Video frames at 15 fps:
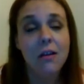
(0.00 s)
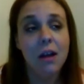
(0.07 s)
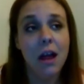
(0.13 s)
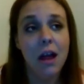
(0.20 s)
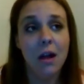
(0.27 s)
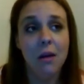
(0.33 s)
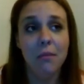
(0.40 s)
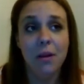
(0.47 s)

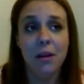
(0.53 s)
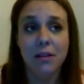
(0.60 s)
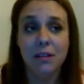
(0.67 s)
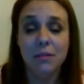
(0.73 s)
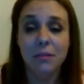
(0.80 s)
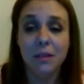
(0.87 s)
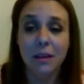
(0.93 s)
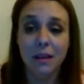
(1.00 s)

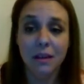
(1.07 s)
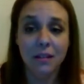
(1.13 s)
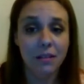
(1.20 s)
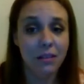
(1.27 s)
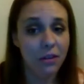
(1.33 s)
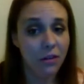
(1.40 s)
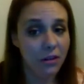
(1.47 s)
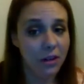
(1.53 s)
possibly
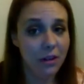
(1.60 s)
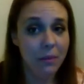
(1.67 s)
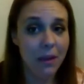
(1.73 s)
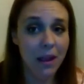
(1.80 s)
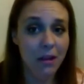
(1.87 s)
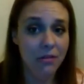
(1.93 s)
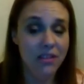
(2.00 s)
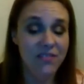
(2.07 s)
30
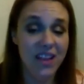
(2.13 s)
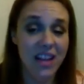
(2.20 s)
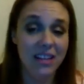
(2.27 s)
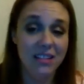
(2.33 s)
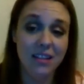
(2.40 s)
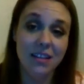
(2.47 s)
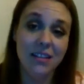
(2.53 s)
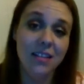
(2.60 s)
pounds of
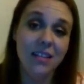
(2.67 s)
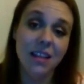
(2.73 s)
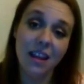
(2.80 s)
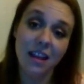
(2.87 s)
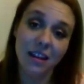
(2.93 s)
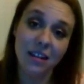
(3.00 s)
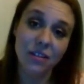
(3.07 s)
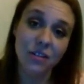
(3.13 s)
excess
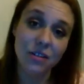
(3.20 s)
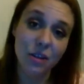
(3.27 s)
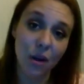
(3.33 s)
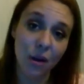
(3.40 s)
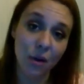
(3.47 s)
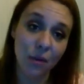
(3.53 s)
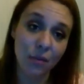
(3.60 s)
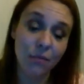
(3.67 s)
skin,
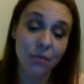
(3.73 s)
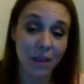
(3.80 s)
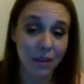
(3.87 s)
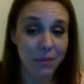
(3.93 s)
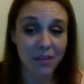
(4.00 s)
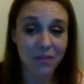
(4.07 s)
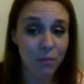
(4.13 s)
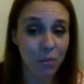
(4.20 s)
so
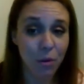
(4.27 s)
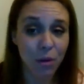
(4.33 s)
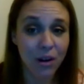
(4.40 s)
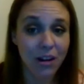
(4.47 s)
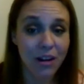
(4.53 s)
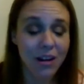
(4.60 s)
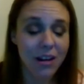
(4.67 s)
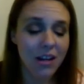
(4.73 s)
maybe even
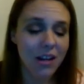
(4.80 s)
more.